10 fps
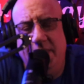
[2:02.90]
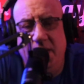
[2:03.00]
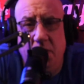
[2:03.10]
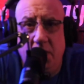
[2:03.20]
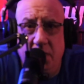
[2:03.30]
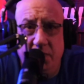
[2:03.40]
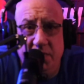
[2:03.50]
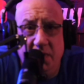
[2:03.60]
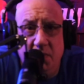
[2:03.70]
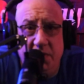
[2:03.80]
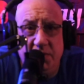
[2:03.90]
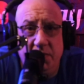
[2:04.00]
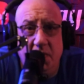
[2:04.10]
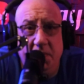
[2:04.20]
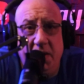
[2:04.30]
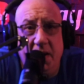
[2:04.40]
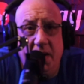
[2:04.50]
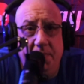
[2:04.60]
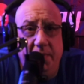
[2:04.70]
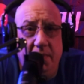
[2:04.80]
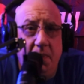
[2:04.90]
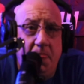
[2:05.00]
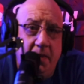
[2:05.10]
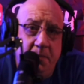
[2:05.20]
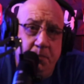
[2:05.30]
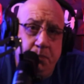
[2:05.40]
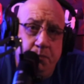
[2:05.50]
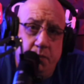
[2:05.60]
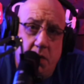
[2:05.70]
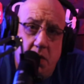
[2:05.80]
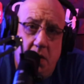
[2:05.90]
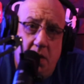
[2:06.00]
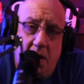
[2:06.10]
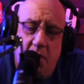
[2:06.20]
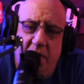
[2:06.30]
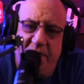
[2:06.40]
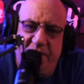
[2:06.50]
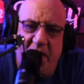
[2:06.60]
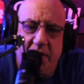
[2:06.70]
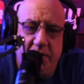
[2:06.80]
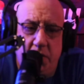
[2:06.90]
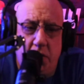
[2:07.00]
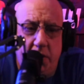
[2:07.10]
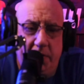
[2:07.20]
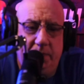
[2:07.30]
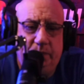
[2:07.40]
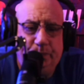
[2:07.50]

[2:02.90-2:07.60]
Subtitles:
day when all those nitwits stormed the Capitol, how it affected her.